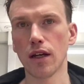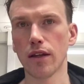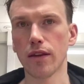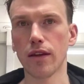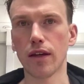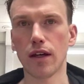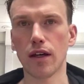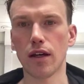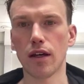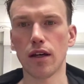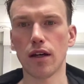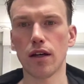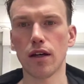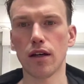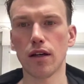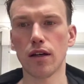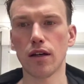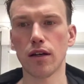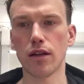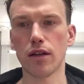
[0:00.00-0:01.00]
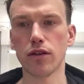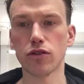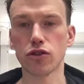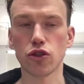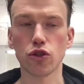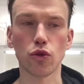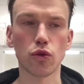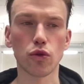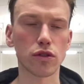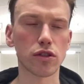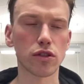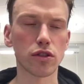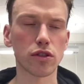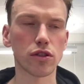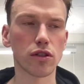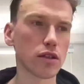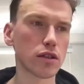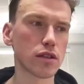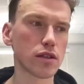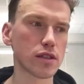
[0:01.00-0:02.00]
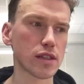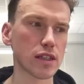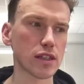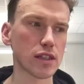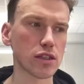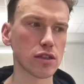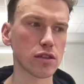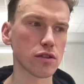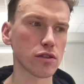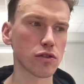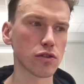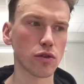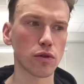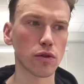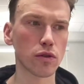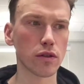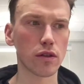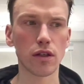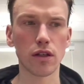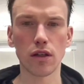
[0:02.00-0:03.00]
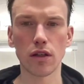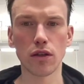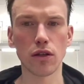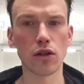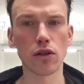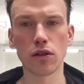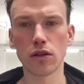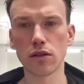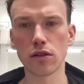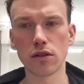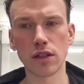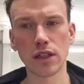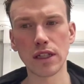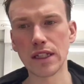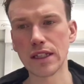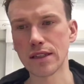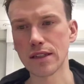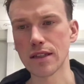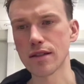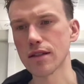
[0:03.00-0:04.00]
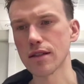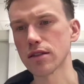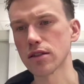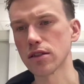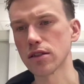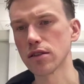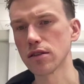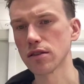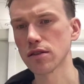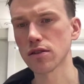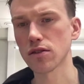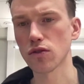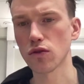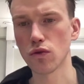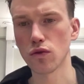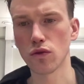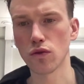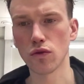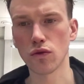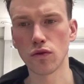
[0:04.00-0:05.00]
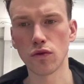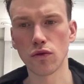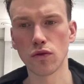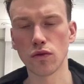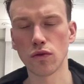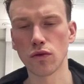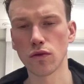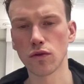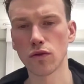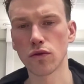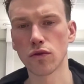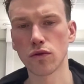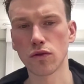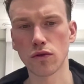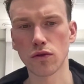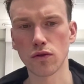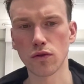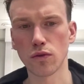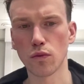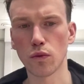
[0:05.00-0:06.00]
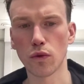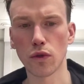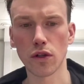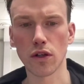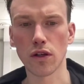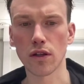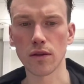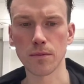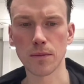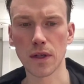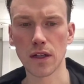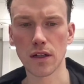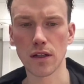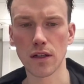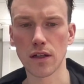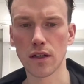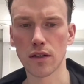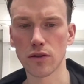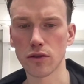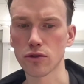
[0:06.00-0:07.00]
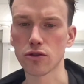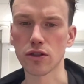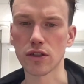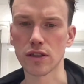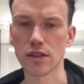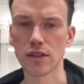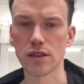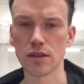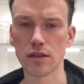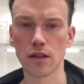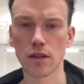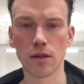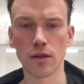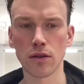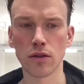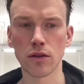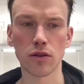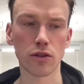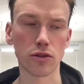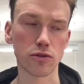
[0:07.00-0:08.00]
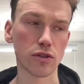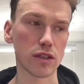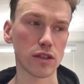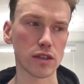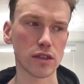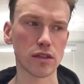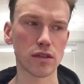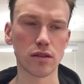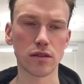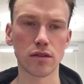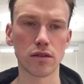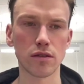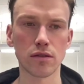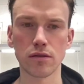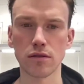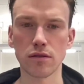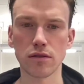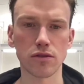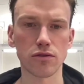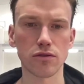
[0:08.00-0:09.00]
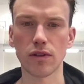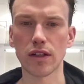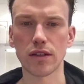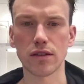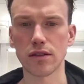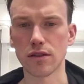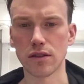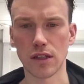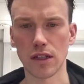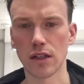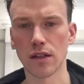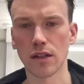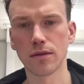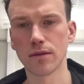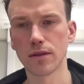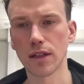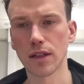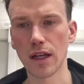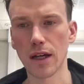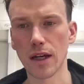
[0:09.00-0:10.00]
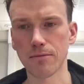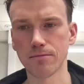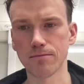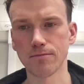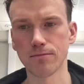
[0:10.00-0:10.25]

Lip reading: the shorter hard sessions or the longer easy sessions to work on my nutrition strategy. Yeah.